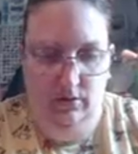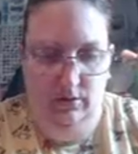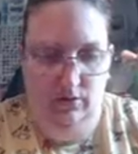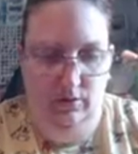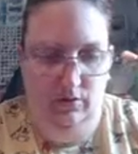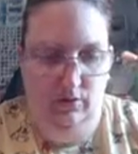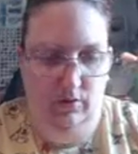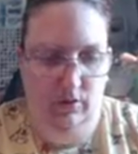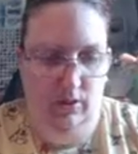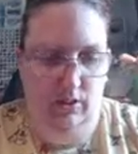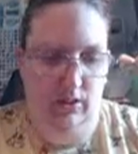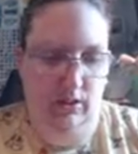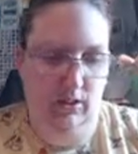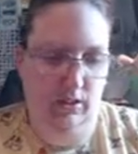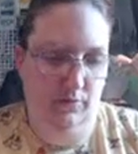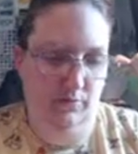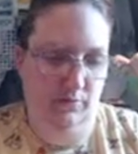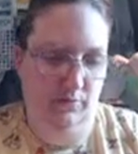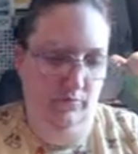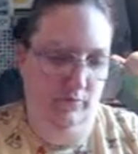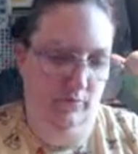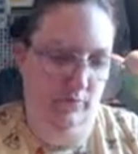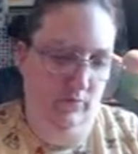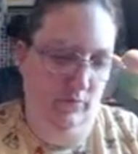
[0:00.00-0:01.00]
Okay,
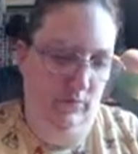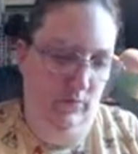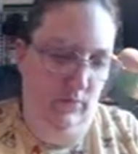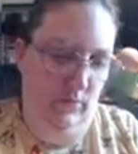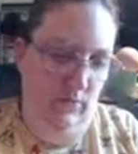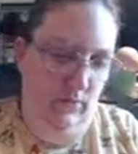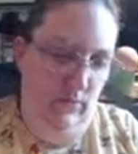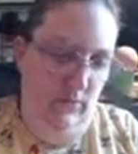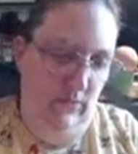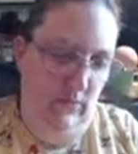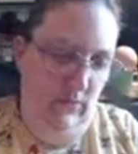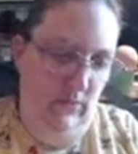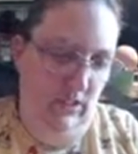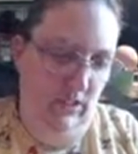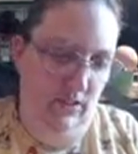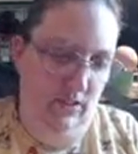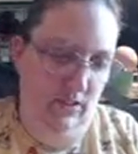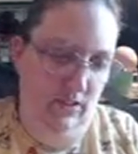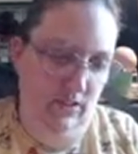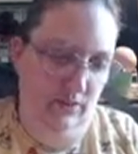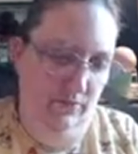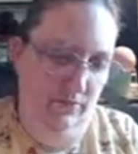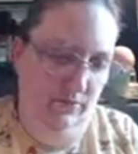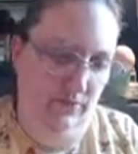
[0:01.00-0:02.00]
let's
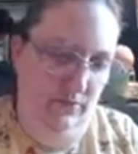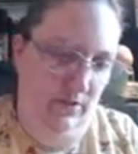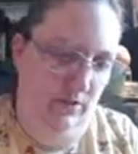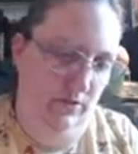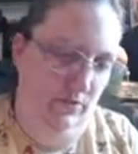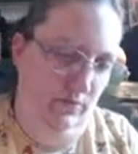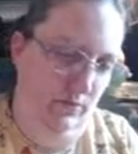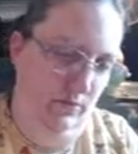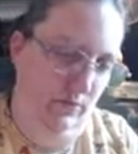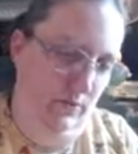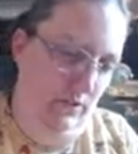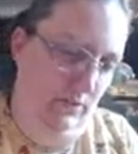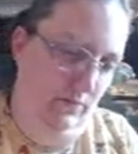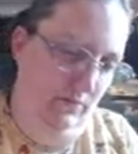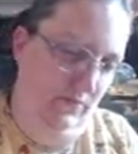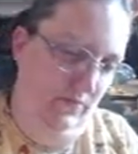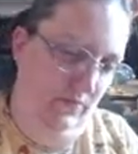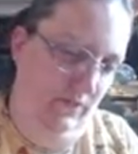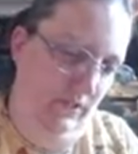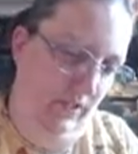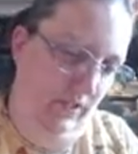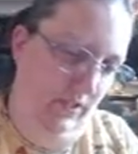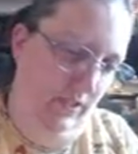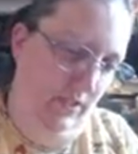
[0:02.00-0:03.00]
lift this one up
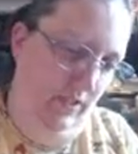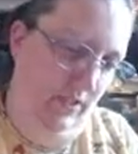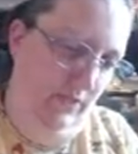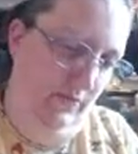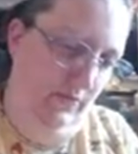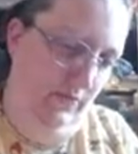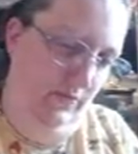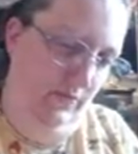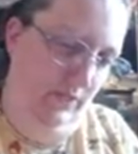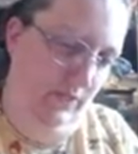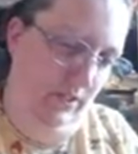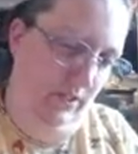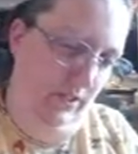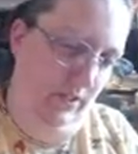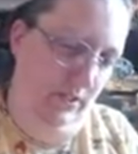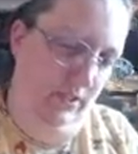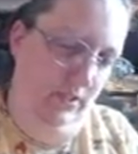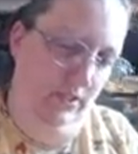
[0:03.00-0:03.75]
very carefully.